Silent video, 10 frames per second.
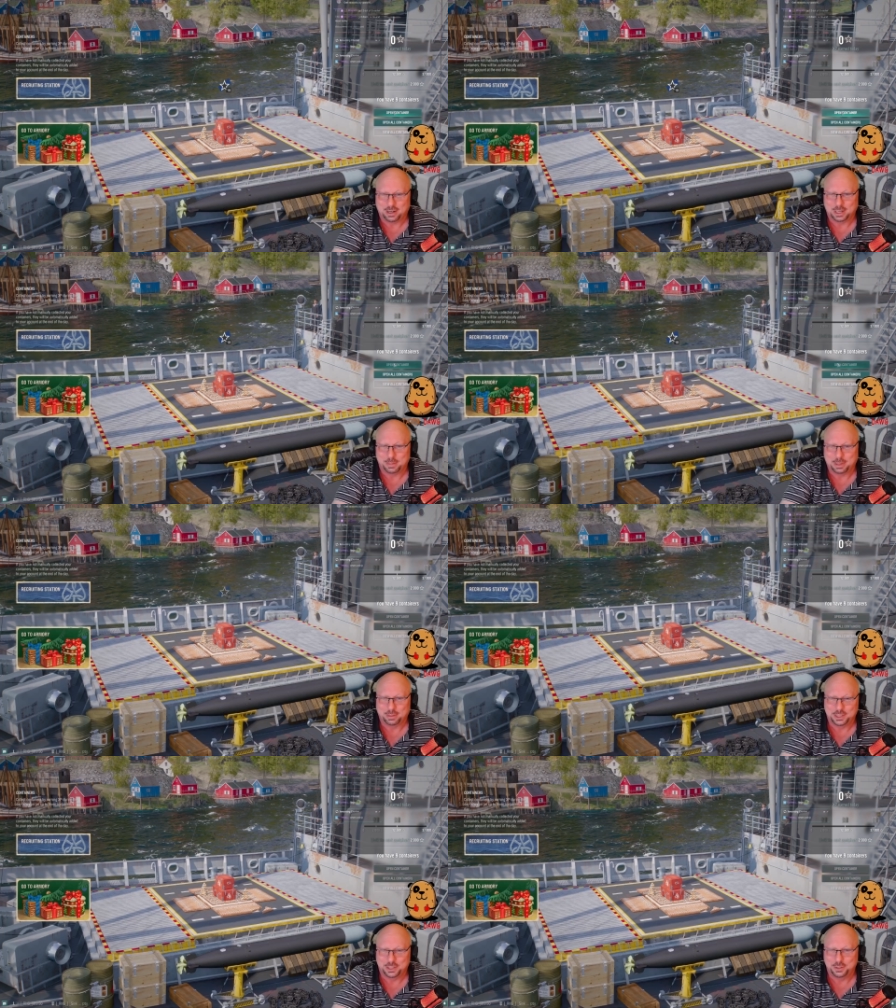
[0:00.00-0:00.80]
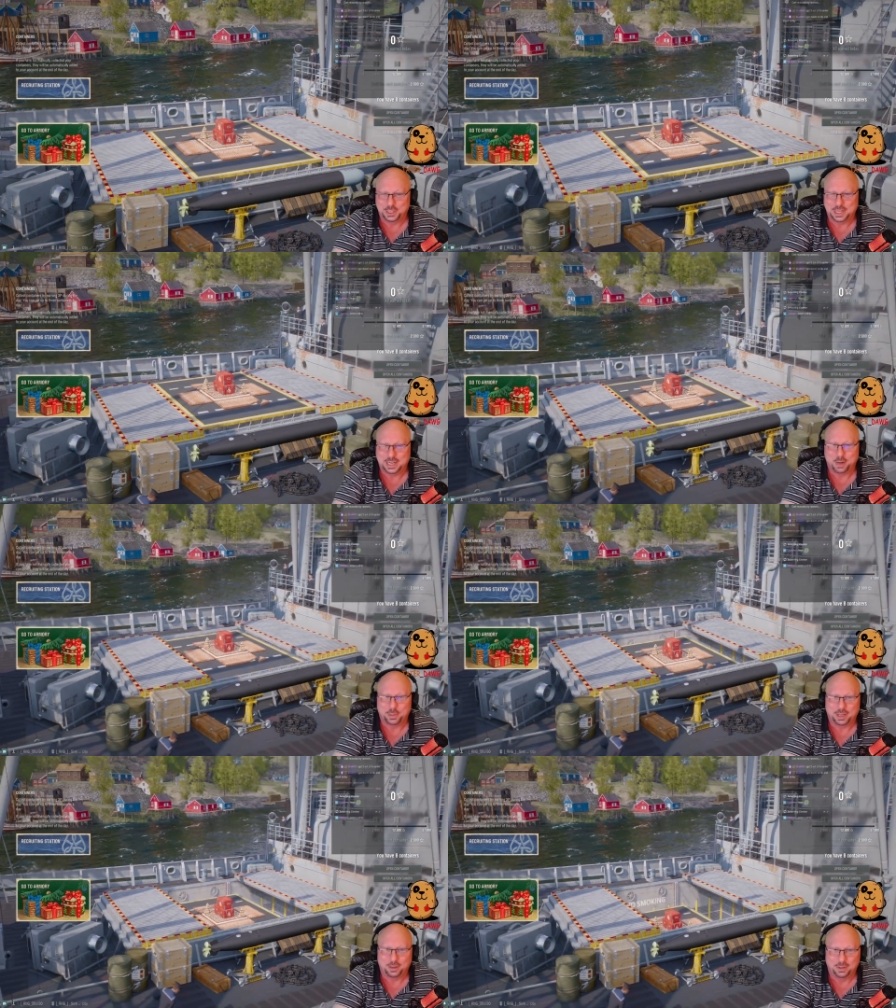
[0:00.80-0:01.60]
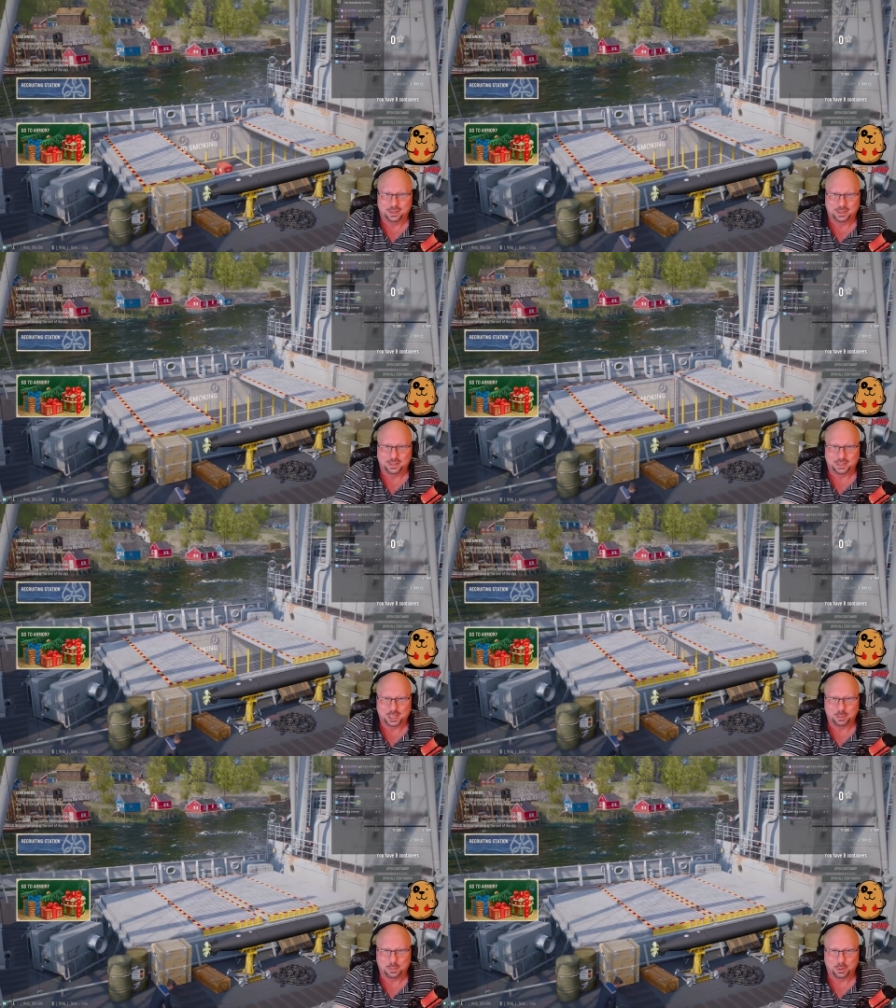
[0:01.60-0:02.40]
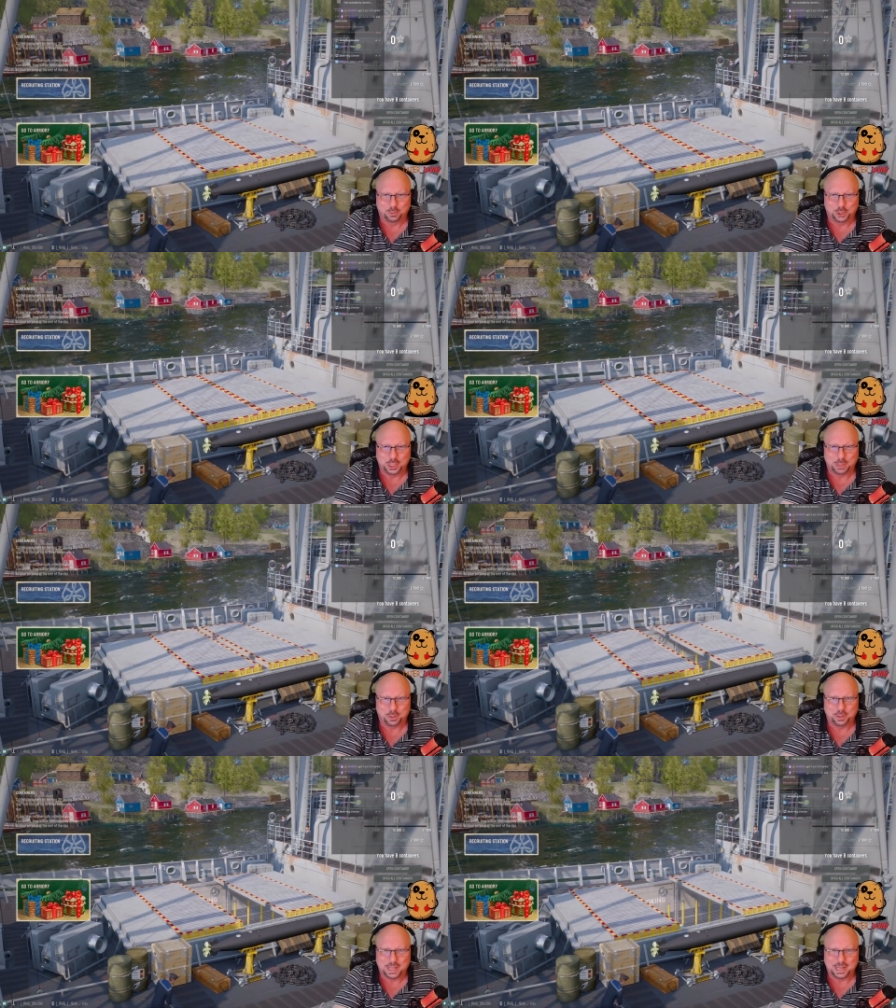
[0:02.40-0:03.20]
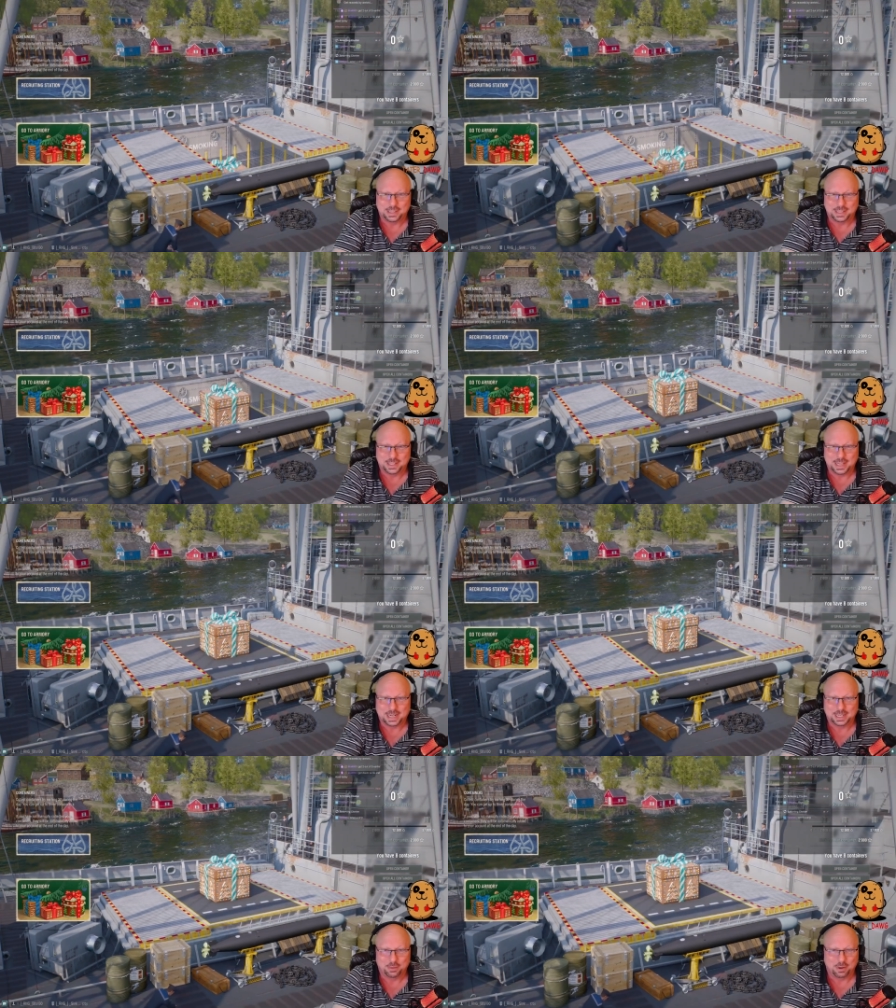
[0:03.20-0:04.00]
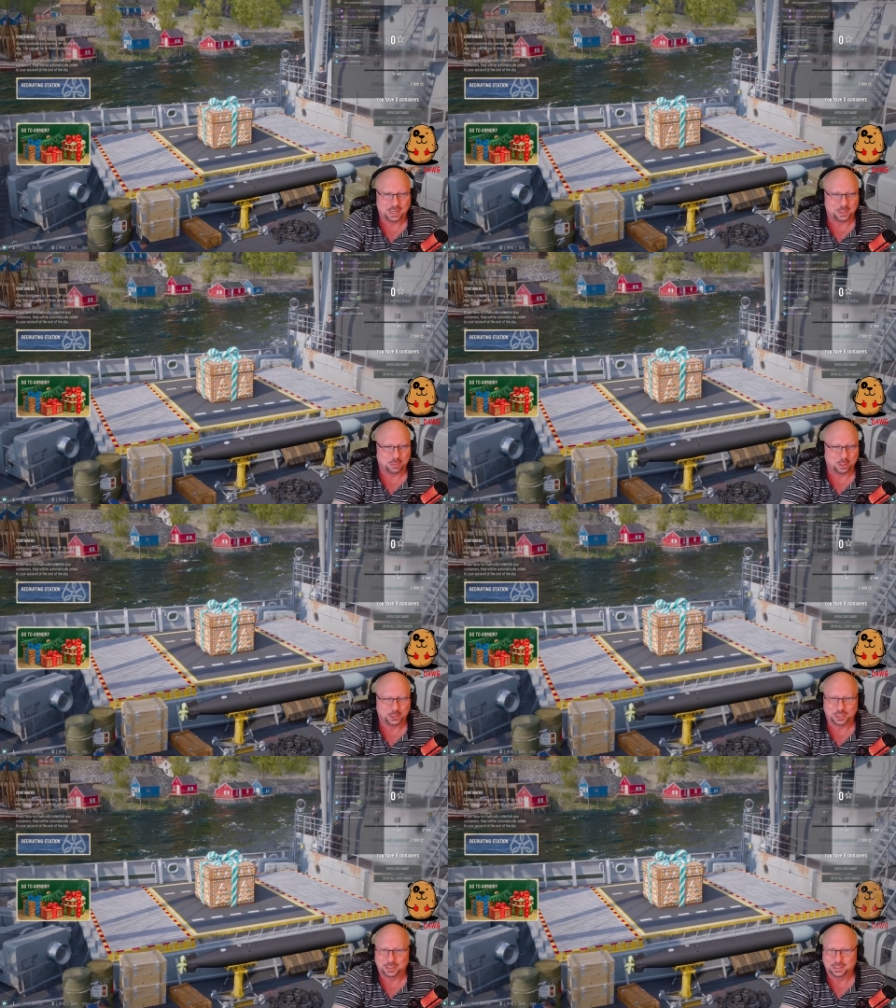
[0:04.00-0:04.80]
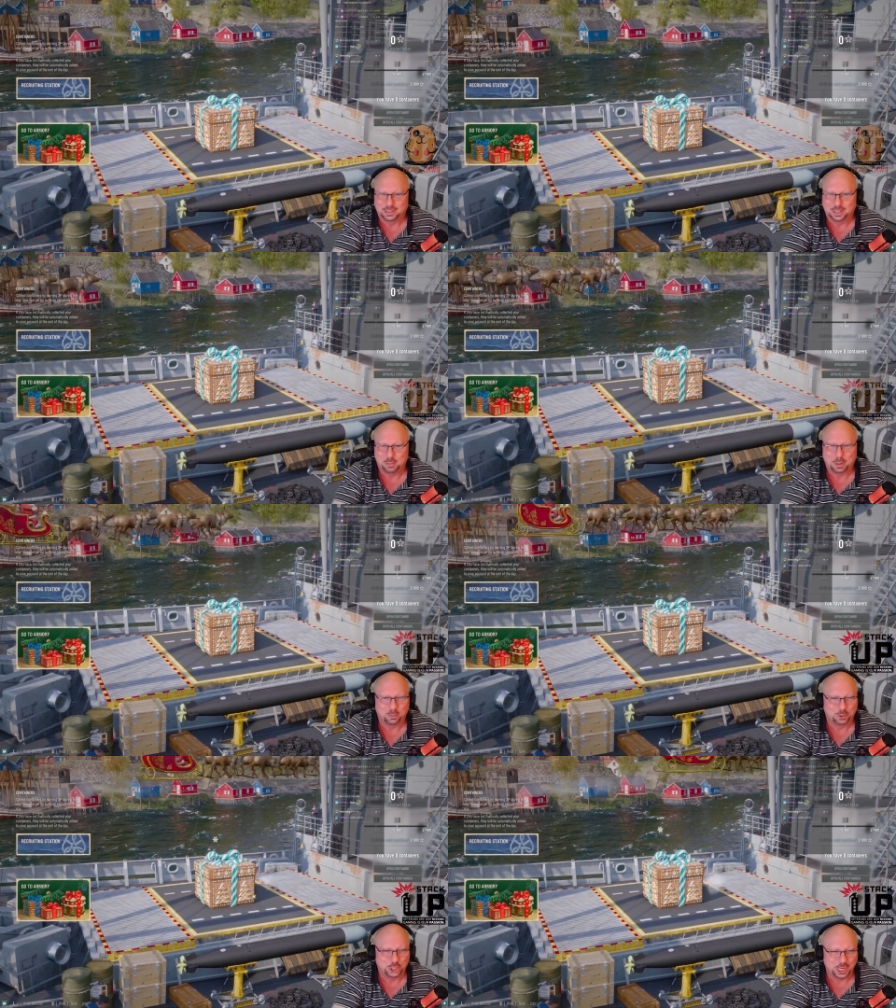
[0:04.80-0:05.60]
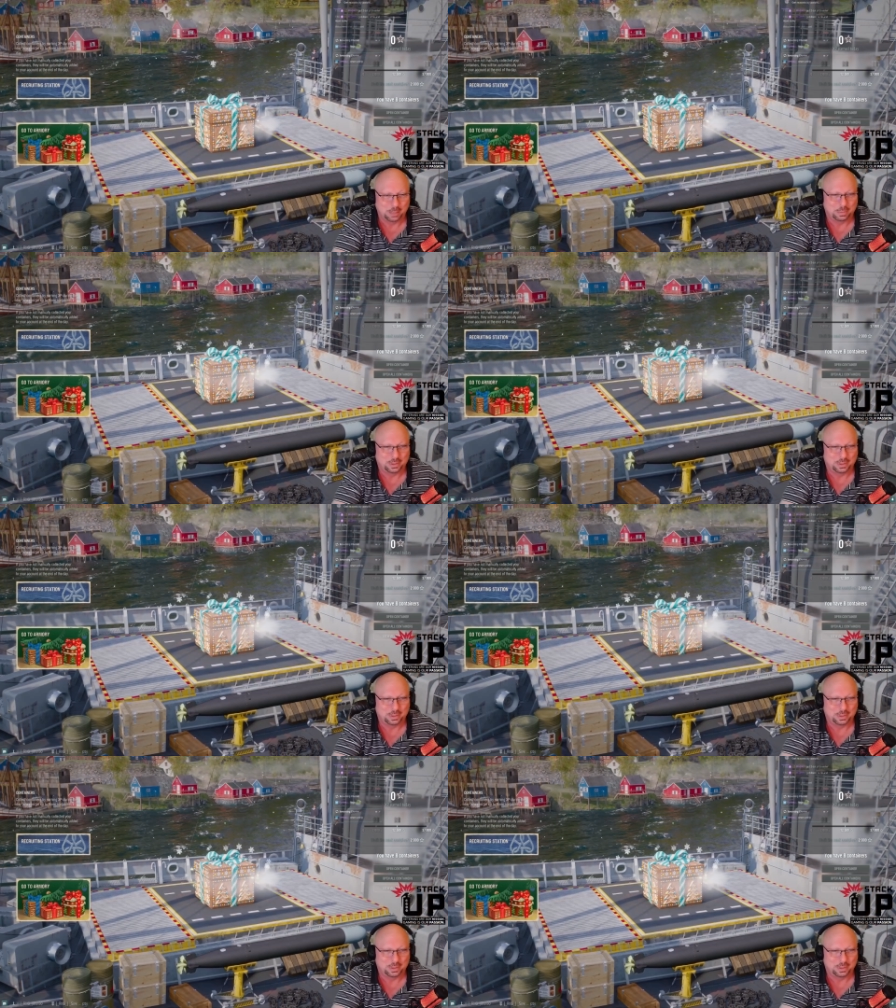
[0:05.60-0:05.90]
come on, let's do this again. There we go. Come on, ship. That is exactly right, Tomosa. Come on, ship.